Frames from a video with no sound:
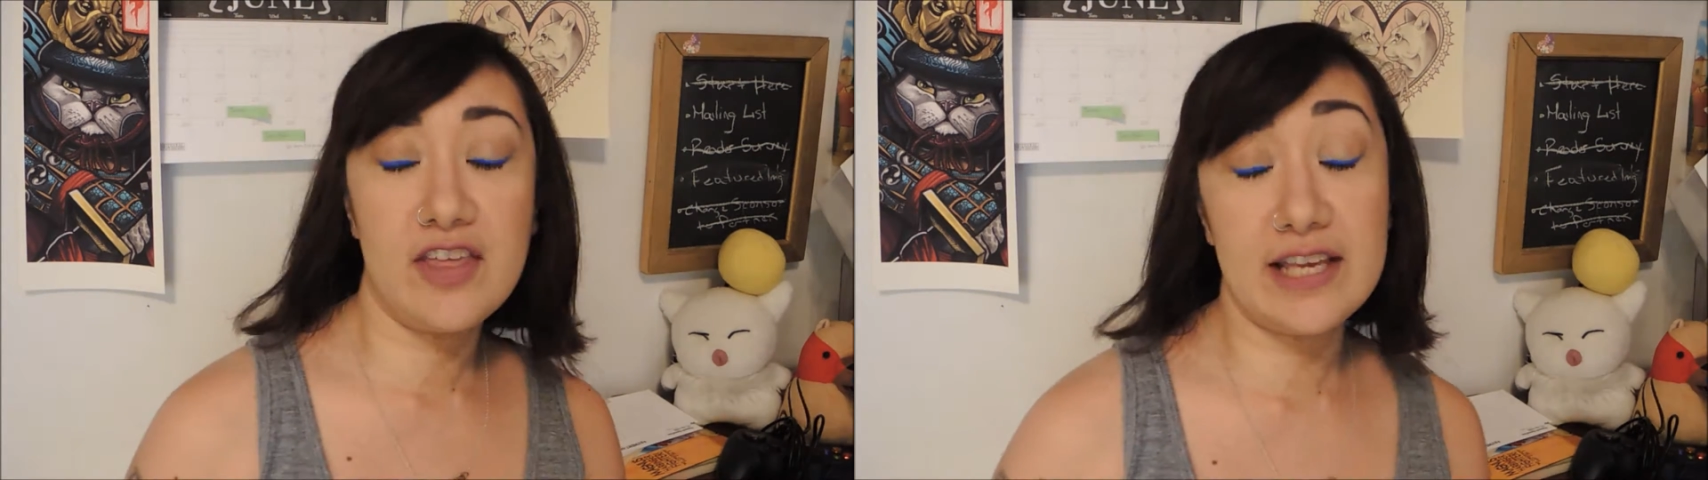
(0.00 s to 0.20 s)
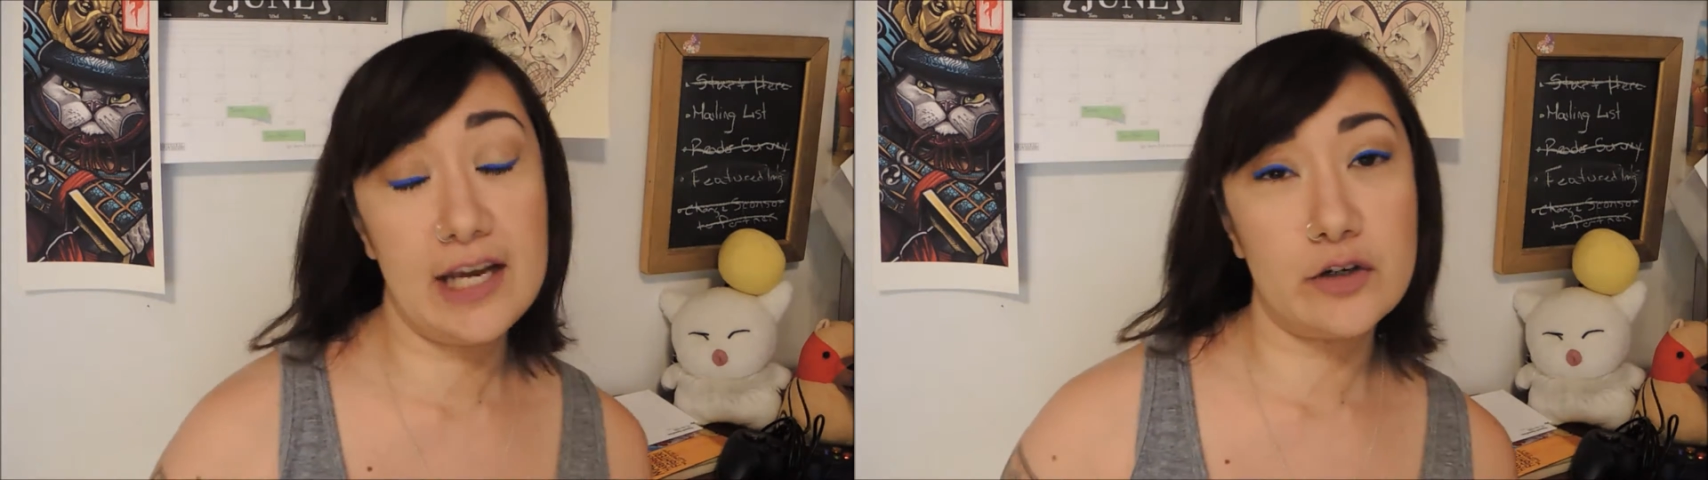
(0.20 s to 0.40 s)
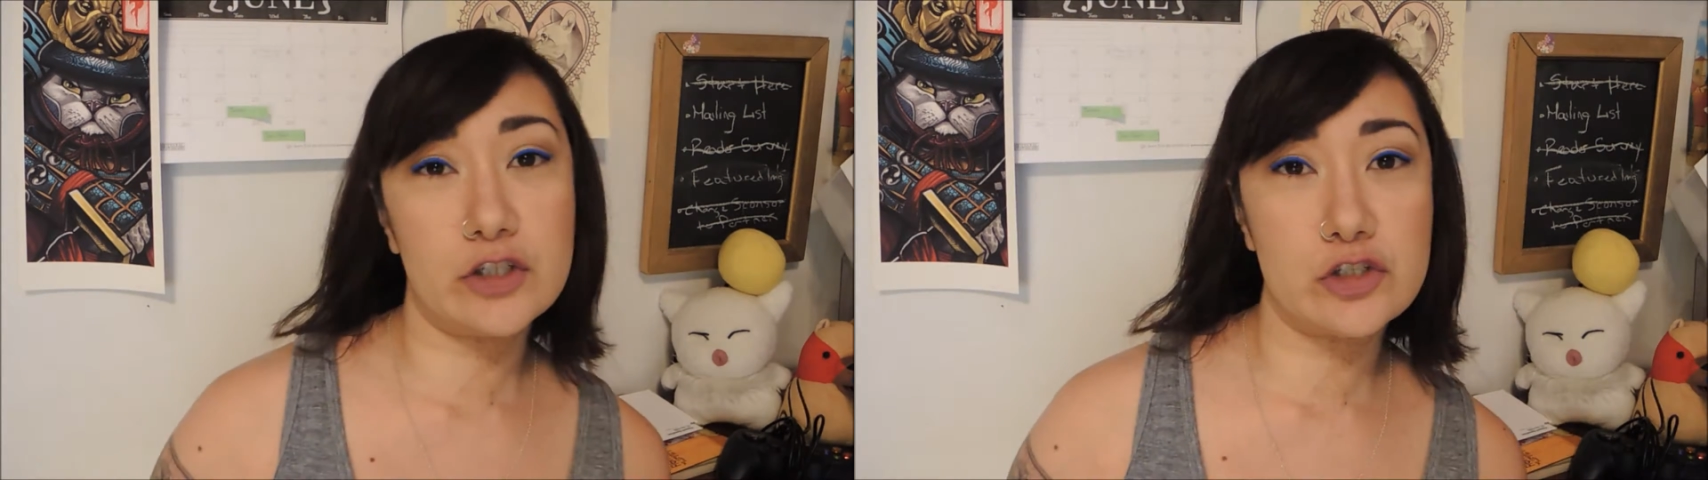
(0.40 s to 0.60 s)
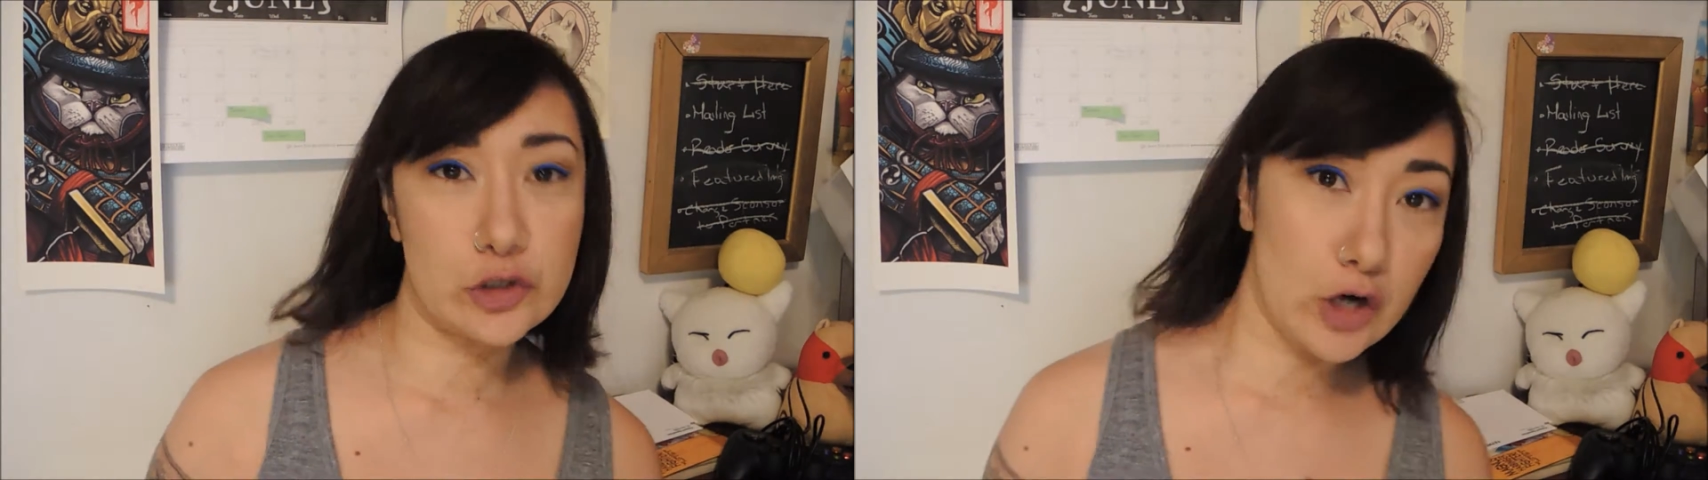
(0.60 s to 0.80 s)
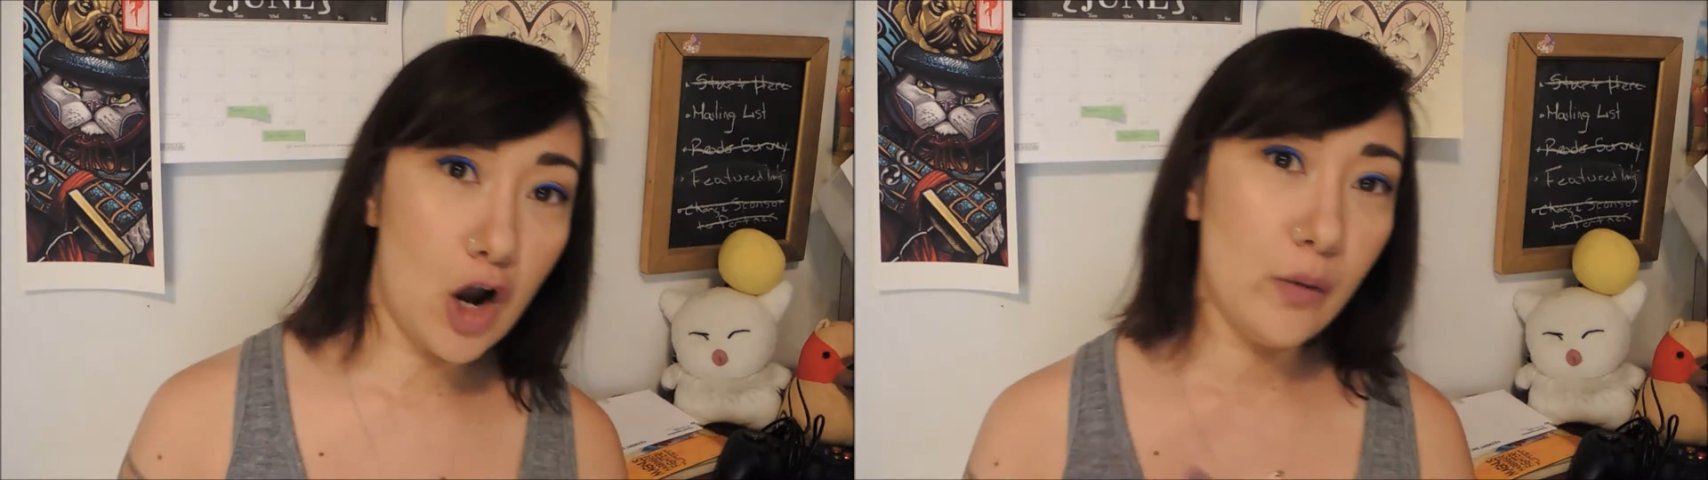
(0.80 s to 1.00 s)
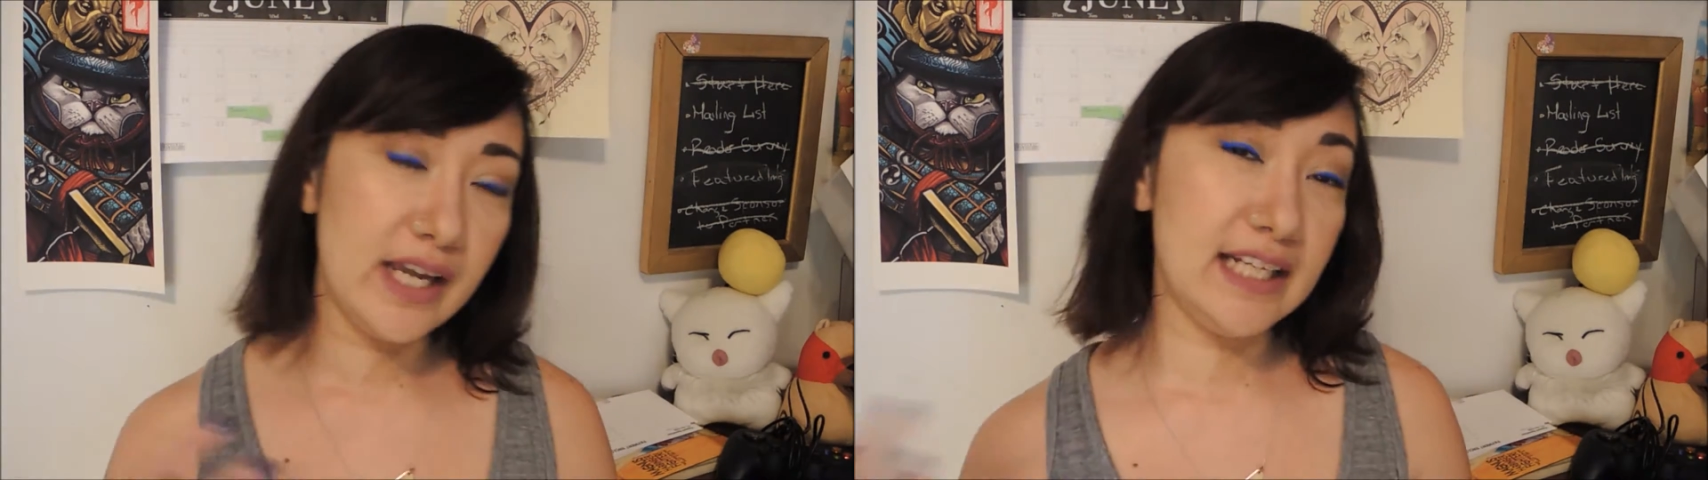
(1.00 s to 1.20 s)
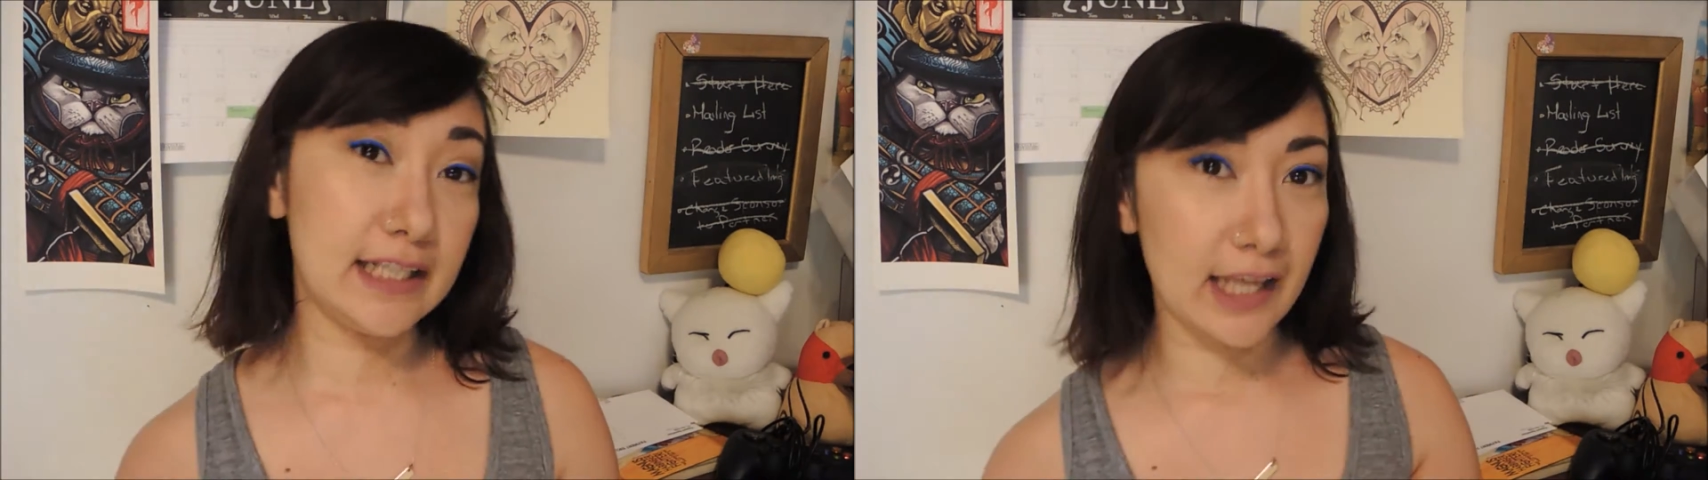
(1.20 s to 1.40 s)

think characters are going,